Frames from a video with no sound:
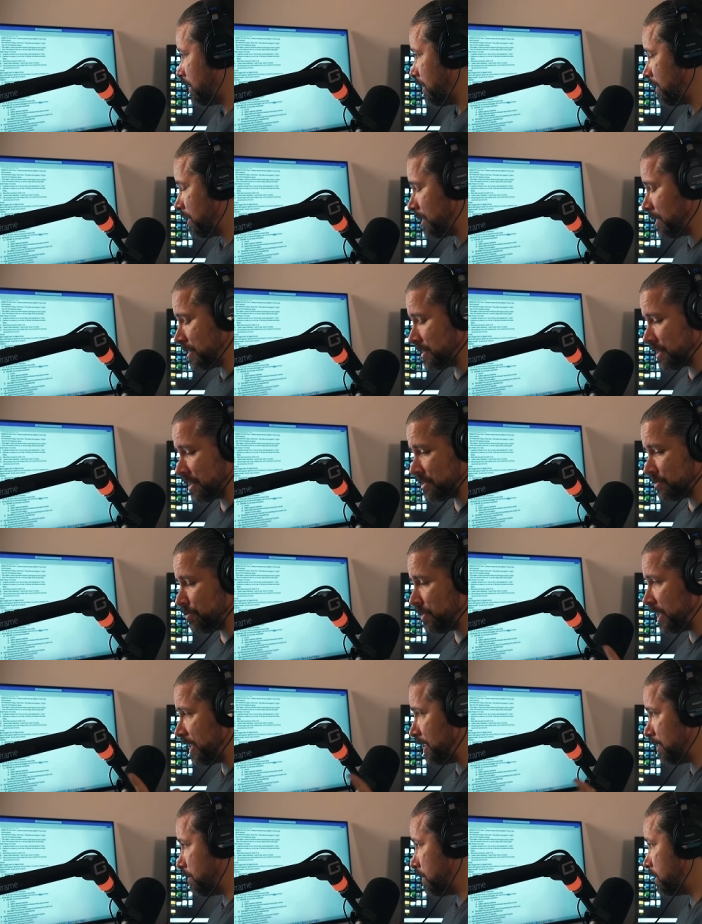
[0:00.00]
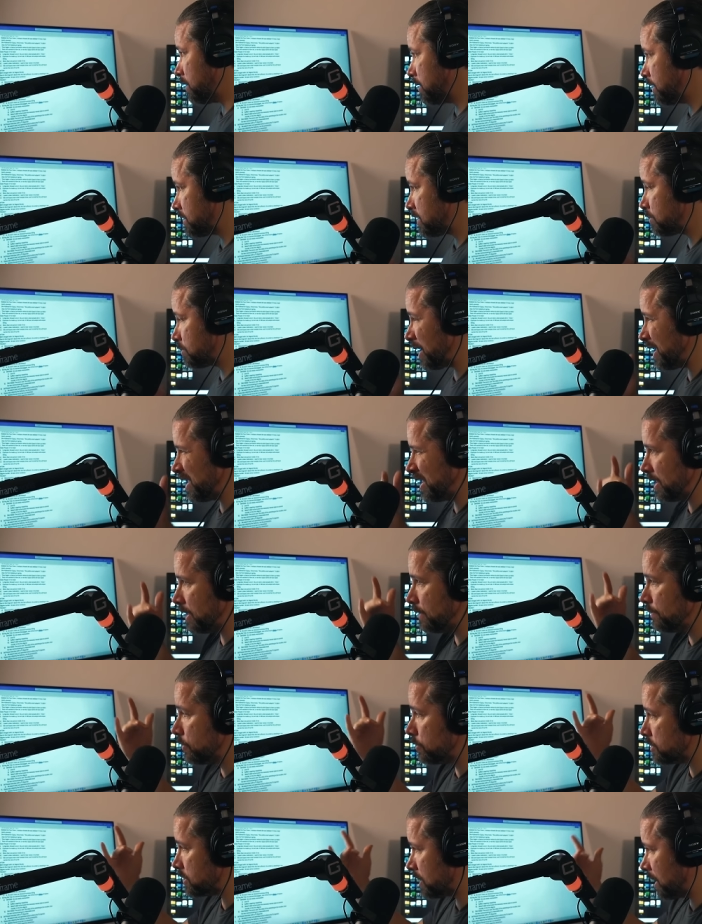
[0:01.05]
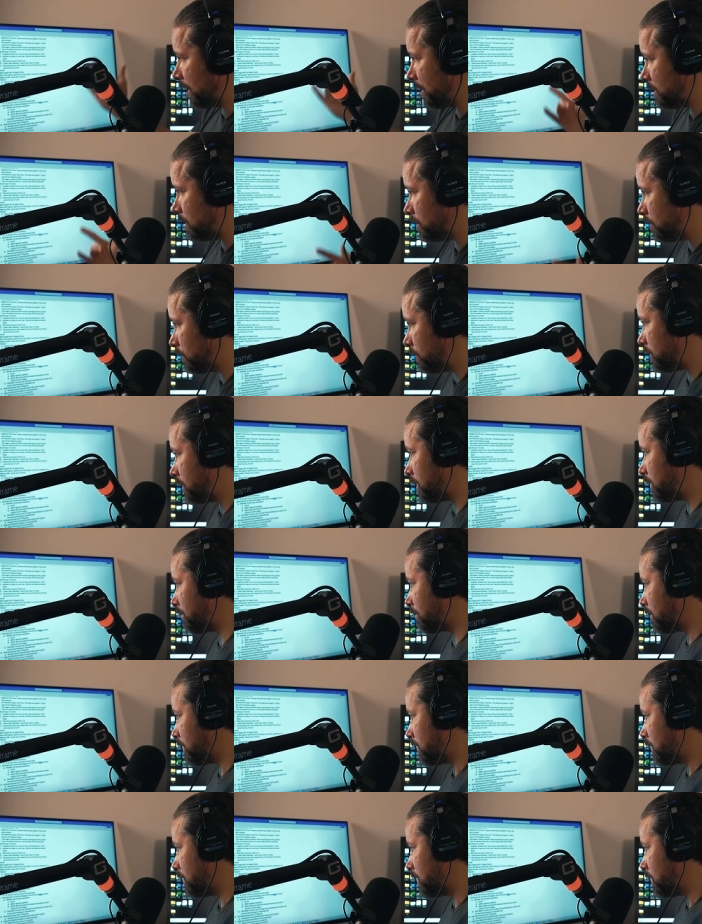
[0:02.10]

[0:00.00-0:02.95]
And then he says, "Babe, this is my evil side doing it."